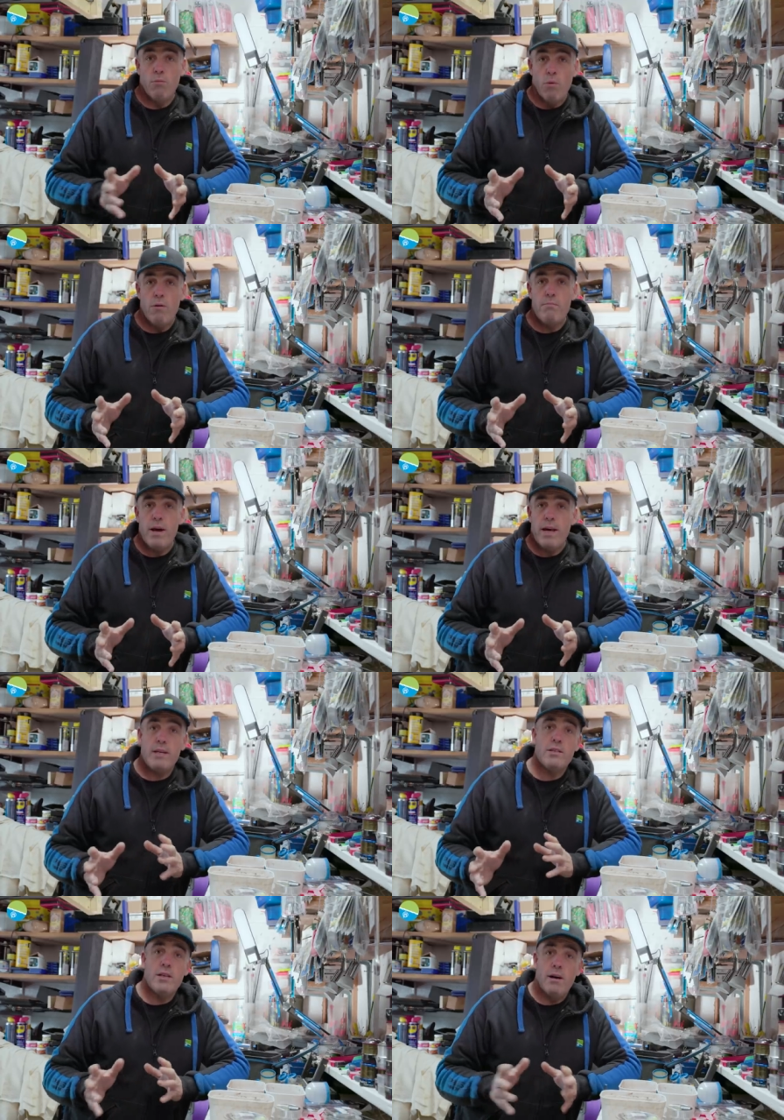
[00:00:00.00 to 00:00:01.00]
what
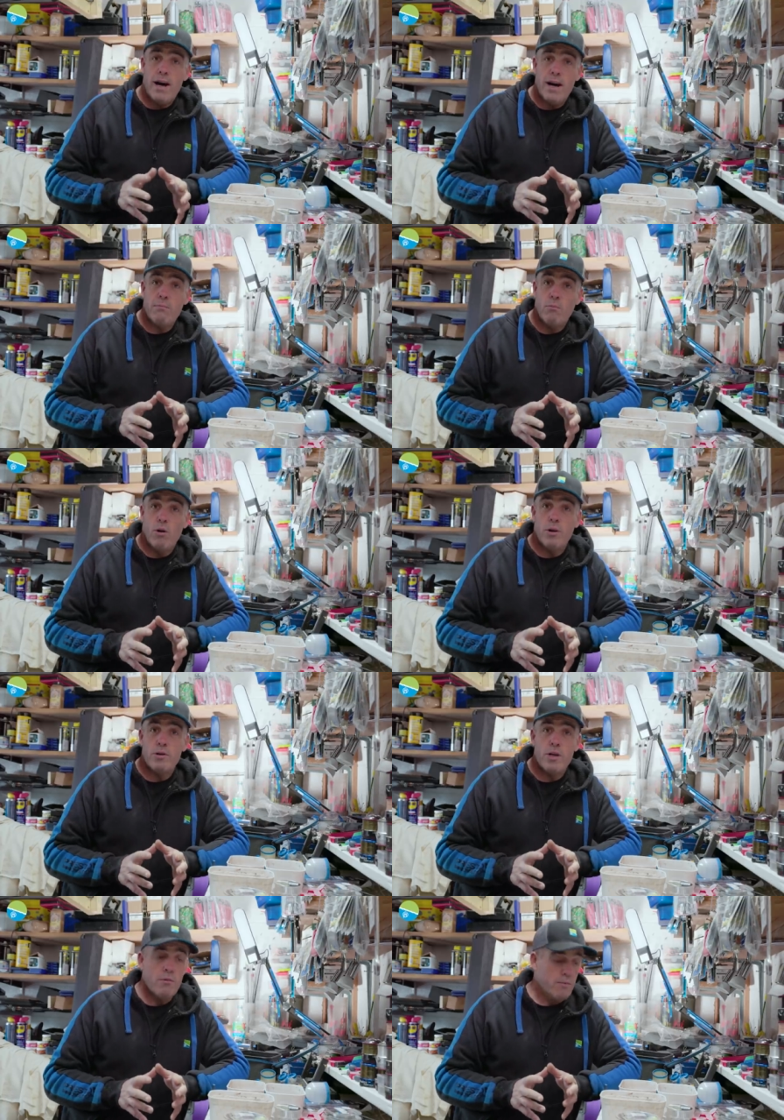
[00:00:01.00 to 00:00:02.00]
baits and what I
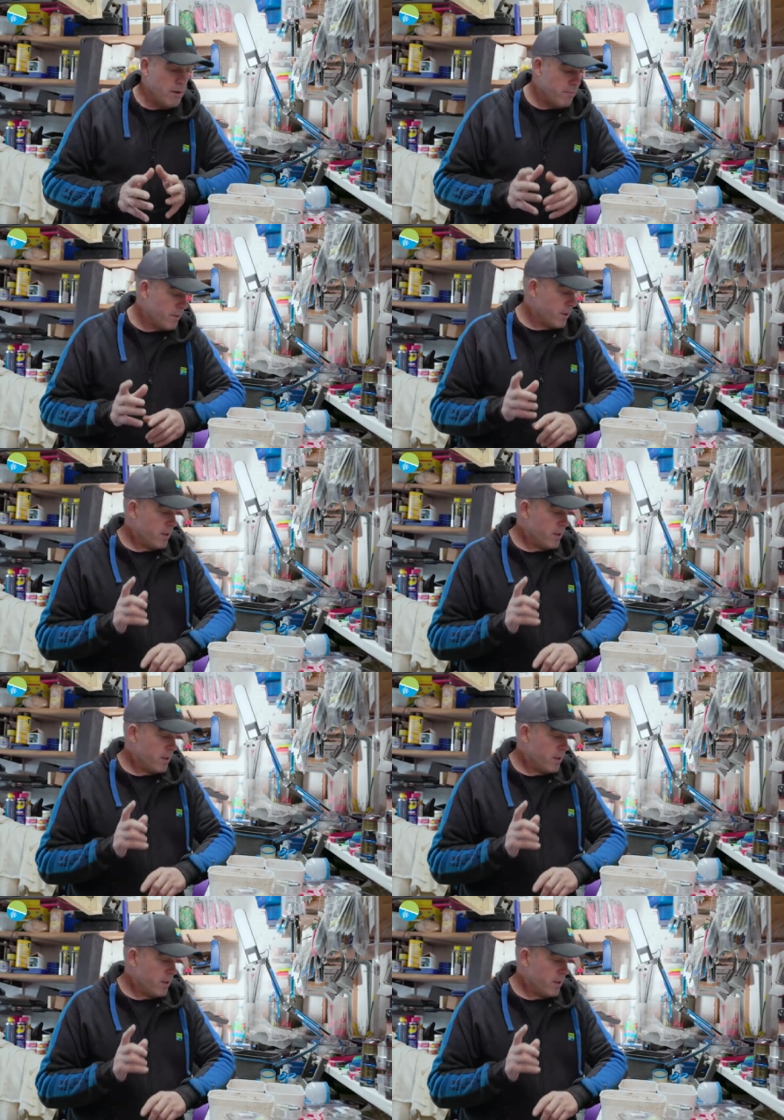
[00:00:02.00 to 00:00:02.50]
do with them.